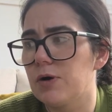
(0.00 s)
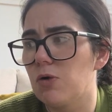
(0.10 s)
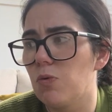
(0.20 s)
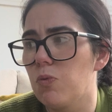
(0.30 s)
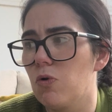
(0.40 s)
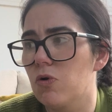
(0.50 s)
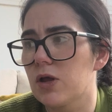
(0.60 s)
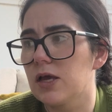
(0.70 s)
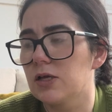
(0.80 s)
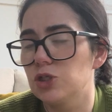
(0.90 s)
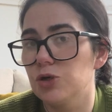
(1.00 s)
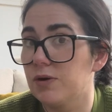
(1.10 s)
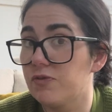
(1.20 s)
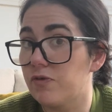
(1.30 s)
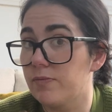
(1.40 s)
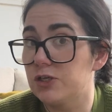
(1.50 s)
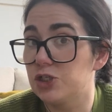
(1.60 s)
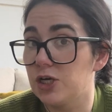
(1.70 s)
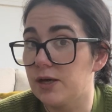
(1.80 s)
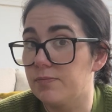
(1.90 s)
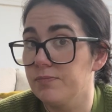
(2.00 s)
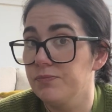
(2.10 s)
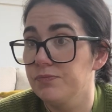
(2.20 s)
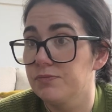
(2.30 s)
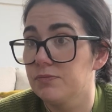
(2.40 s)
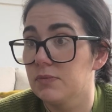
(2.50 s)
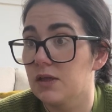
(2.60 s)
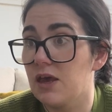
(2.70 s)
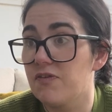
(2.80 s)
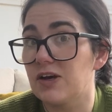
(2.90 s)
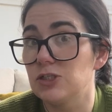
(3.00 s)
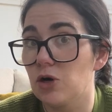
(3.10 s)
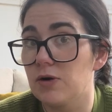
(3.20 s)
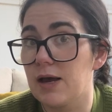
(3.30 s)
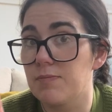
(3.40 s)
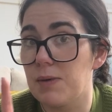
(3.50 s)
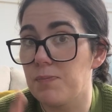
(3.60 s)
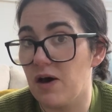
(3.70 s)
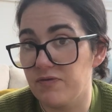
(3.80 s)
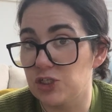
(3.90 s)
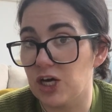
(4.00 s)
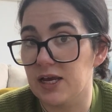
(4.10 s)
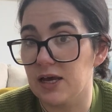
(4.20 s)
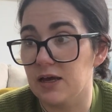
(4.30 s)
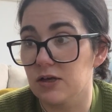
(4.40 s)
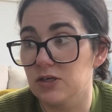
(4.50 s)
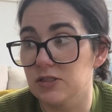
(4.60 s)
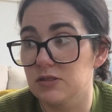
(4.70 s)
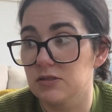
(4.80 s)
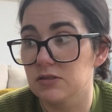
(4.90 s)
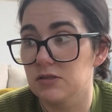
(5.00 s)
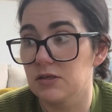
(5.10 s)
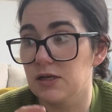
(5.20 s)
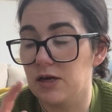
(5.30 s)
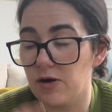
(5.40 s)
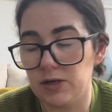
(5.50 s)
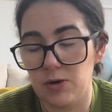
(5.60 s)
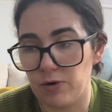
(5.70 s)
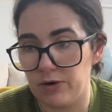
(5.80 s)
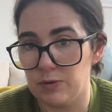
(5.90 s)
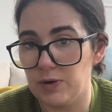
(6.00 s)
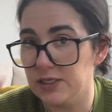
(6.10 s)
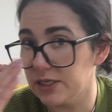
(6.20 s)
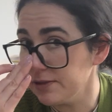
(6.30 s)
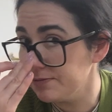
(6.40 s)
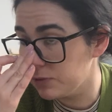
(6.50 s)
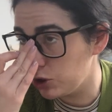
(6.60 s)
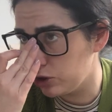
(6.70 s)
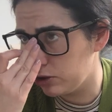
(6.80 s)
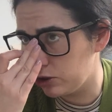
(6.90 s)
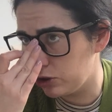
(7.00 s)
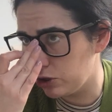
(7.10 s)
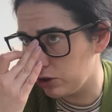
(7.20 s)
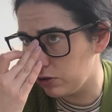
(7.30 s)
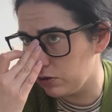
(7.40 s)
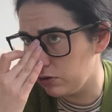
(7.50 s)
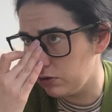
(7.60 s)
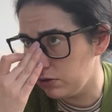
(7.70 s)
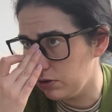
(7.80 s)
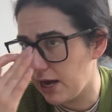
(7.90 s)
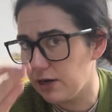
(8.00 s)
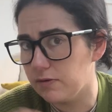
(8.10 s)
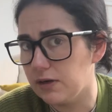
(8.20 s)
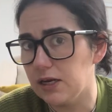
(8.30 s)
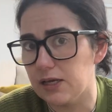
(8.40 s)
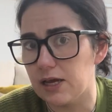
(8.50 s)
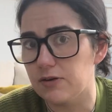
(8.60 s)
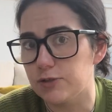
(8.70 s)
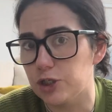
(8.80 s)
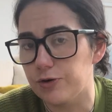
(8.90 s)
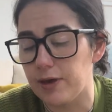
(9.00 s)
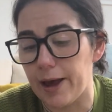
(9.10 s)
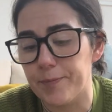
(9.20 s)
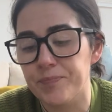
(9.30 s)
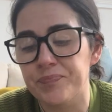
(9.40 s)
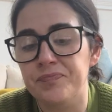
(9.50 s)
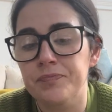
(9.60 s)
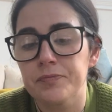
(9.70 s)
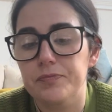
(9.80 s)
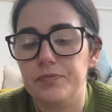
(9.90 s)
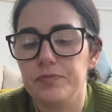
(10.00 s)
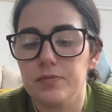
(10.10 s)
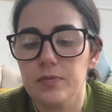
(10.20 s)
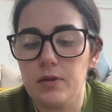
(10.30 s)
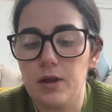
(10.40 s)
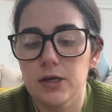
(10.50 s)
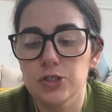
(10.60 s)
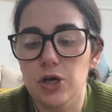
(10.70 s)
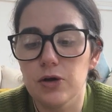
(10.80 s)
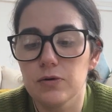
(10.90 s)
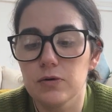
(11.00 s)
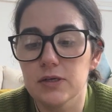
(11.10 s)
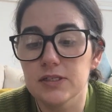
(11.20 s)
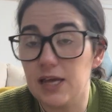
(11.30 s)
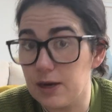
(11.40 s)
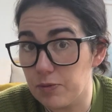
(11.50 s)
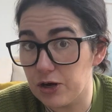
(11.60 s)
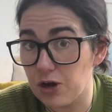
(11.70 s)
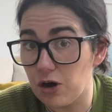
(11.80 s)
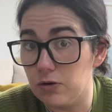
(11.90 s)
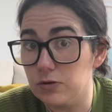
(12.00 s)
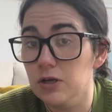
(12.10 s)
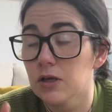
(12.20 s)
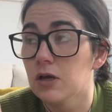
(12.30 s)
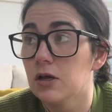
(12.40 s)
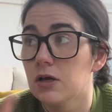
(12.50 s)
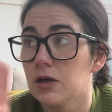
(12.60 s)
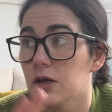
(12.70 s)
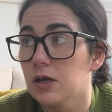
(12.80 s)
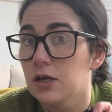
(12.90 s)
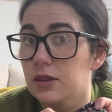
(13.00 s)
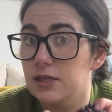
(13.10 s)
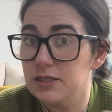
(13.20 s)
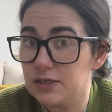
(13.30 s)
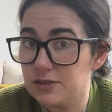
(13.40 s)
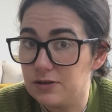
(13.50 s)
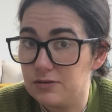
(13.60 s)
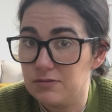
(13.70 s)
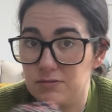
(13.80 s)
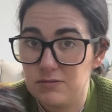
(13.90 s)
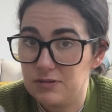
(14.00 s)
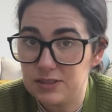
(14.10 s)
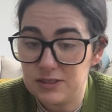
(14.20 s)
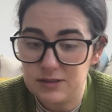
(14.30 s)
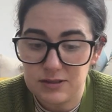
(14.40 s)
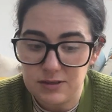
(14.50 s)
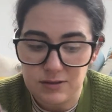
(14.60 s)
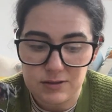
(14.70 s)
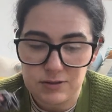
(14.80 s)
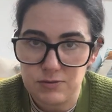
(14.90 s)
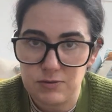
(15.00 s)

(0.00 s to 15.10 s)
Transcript: walking to and from the gym if I don't have my puffer jacket, because currently we're in winter. It's June and nearly end of June, yeah. So it's getting pretty cold. This isn't